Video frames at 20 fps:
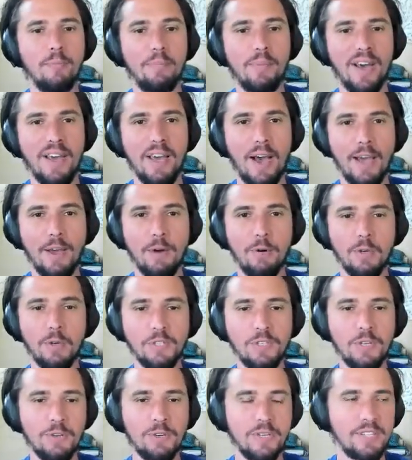But I
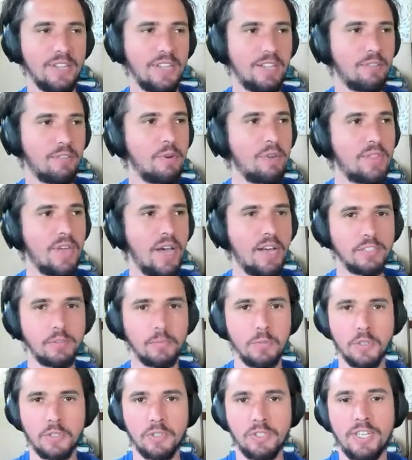was doing like 3,000
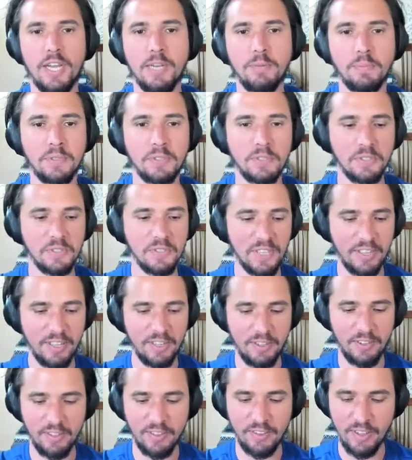more steps.
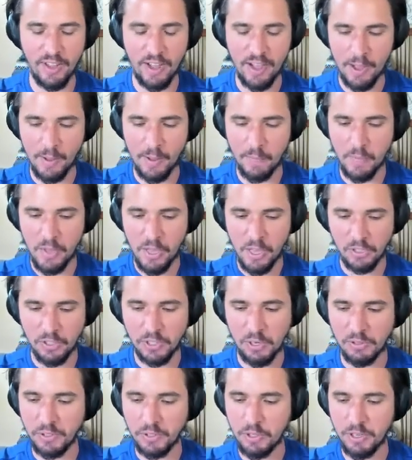
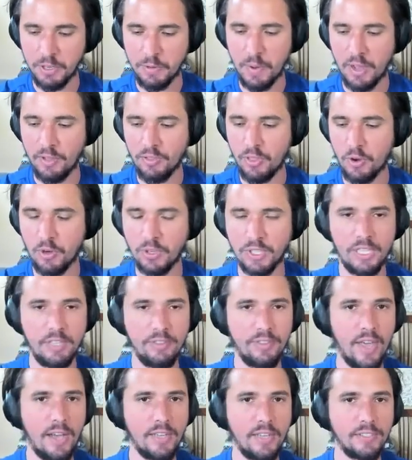So I was doing about
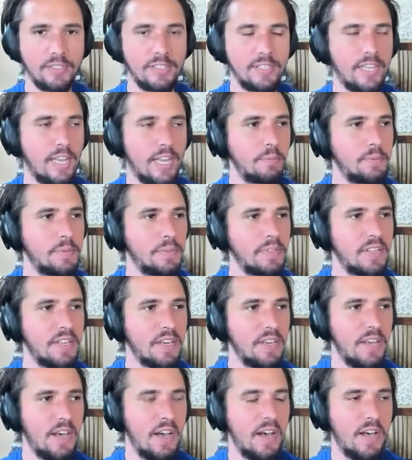13,000 steps
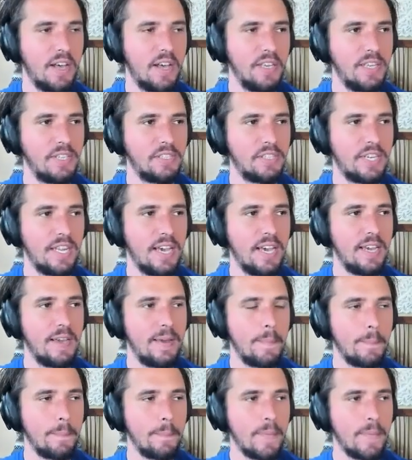each day.